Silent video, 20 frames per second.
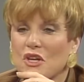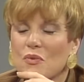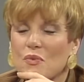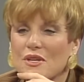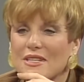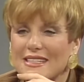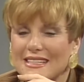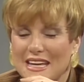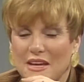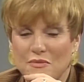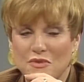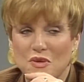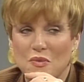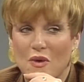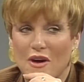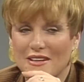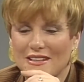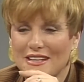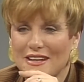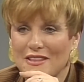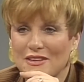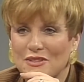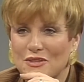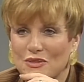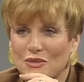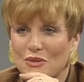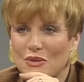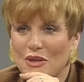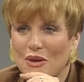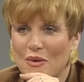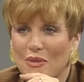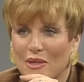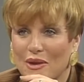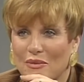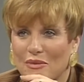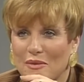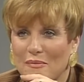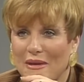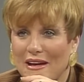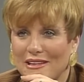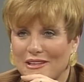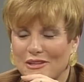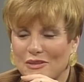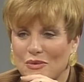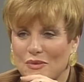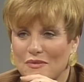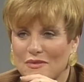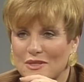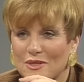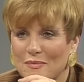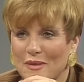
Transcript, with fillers: you were saying when you walked into the studio that it reminded you of the